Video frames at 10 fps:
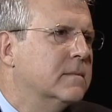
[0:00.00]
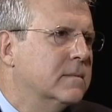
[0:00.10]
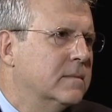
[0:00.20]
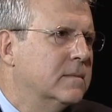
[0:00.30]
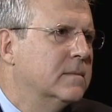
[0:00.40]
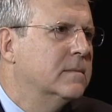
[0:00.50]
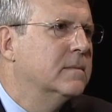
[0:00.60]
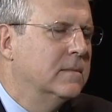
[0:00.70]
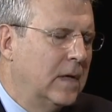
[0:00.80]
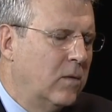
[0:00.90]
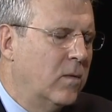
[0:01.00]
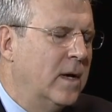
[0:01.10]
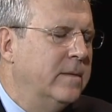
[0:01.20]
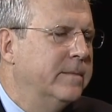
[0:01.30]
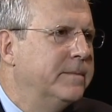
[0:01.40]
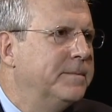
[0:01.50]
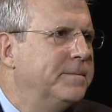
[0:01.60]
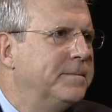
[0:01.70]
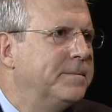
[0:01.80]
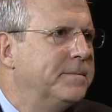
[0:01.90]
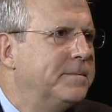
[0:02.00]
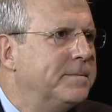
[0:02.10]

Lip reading: in Silicon Valley as we speak right now.